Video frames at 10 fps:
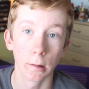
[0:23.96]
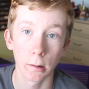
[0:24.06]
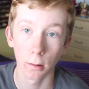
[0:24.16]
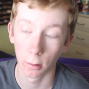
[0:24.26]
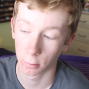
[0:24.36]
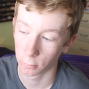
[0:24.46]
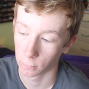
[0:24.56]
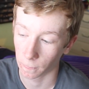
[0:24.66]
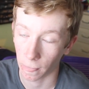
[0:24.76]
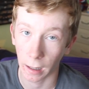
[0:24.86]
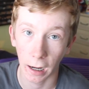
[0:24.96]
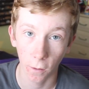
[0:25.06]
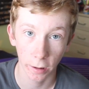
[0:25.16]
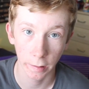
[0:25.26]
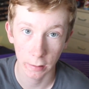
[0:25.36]
So,
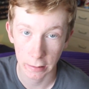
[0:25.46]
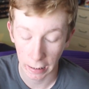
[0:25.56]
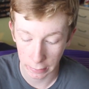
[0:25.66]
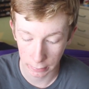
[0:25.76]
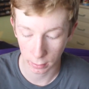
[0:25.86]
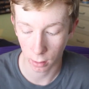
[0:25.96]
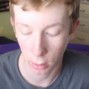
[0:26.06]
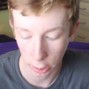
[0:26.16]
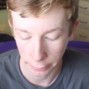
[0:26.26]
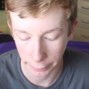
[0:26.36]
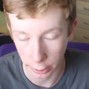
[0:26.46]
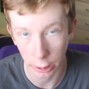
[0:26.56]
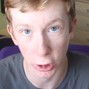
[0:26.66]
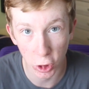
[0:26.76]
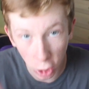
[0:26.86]
how I decided on
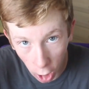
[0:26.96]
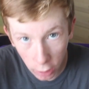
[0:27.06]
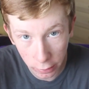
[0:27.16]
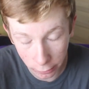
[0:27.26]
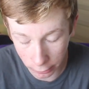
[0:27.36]
the shock